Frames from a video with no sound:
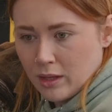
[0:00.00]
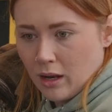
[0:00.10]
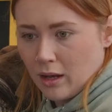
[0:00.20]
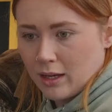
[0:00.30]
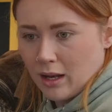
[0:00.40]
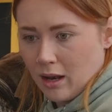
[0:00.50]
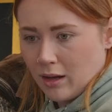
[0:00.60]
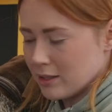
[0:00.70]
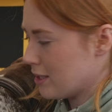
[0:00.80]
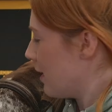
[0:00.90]
like
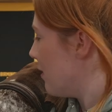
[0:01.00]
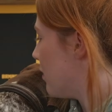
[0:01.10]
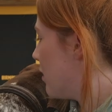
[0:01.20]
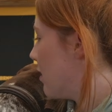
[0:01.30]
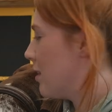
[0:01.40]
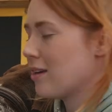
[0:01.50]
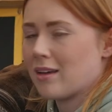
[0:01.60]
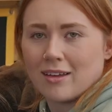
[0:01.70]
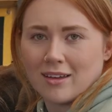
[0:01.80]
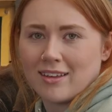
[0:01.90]
lighter lift,
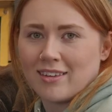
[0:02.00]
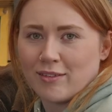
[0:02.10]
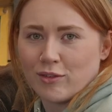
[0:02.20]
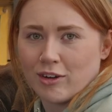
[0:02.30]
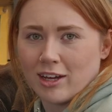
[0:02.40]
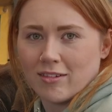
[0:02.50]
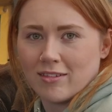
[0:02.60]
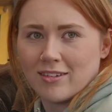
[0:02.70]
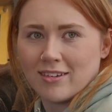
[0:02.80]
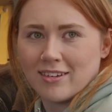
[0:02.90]
is he for real?
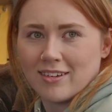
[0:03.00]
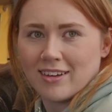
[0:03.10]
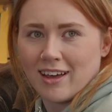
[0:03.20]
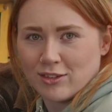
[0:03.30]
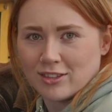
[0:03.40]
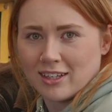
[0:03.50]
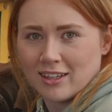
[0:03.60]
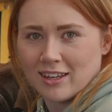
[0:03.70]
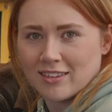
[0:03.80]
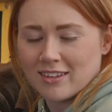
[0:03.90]
Have you seen
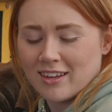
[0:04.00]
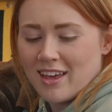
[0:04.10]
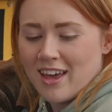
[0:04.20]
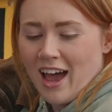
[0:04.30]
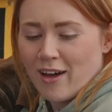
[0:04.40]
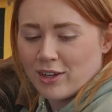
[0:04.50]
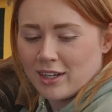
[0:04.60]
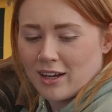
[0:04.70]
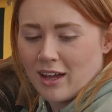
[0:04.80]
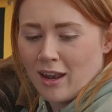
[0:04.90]
this?
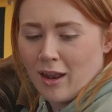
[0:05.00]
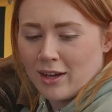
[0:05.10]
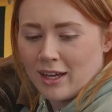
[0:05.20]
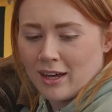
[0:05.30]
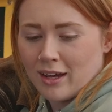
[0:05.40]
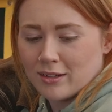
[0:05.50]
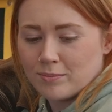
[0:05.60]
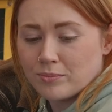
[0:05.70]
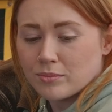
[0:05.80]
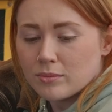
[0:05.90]
Having a lighter
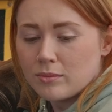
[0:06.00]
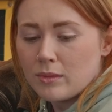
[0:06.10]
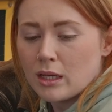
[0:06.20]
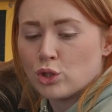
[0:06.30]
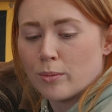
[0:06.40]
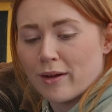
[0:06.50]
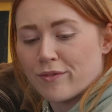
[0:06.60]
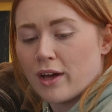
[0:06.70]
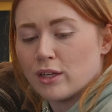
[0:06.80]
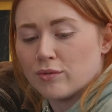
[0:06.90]
dumbbell
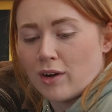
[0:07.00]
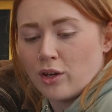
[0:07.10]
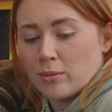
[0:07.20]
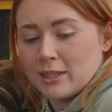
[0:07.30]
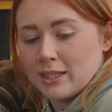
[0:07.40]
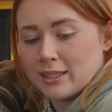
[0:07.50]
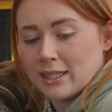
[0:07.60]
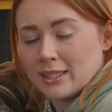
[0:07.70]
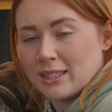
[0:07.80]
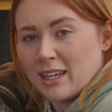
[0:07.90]
first, right up to the
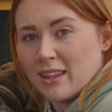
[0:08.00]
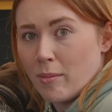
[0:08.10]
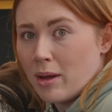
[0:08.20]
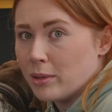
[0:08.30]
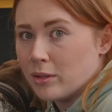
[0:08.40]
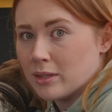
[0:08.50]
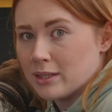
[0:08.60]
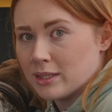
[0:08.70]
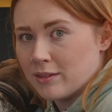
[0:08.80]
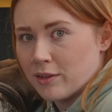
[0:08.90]
60, and then maybe do the
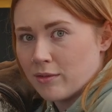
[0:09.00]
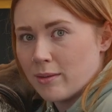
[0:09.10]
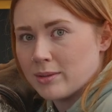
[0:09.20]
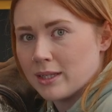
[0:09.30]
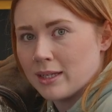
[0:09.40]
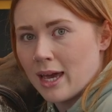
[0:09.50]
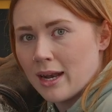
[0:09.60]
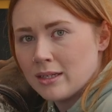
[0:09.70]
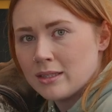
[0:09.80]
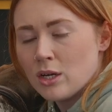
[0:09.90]
60 for the reps at the
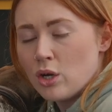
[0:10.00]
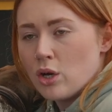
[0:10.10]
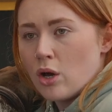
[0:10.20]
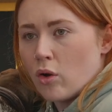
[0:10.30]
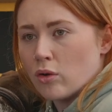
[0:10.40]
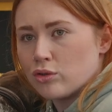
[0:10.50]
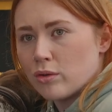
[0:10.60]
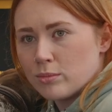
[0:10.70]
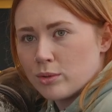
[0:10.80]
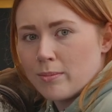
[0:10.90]
end, or a
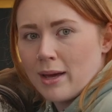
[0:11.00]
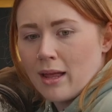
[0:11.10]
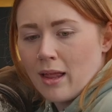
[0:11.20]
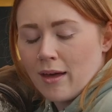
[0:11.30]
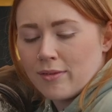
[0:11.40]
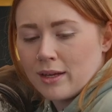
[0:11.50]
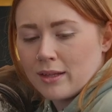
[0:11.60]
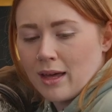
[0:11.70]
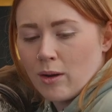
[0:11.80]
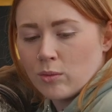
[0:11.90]
trump dumbbell. I
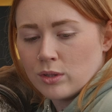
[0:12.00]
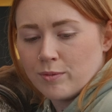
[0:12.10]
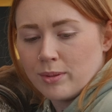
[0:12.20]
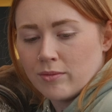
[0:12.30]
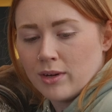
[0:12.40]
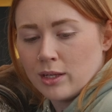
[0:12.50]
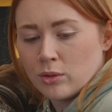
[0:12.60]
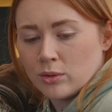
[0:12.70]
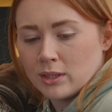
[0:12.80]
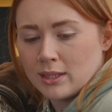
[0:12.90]
think that would have been really
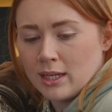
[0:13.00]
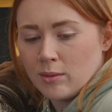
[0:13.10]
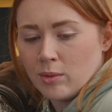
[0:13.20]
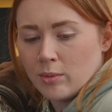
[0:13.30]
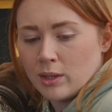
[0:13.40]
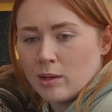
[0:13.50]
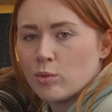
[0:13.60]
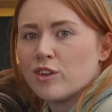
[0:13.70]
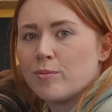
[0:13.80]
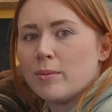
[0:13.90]
cool to see. It
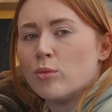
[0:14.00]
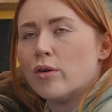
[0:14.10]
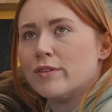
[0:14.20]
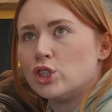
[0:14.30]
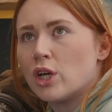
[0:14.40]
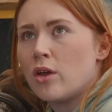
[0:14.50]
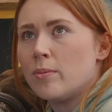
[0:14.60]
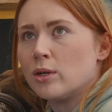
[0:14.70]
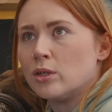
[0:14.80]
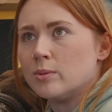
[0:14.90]
would have been more of a show
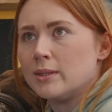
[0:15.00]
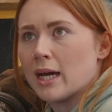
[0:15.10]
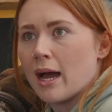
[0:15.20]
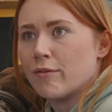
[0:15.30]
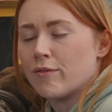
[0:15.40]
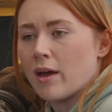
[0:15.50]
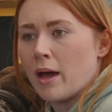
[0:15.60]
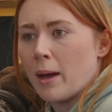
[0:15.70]
because we'd have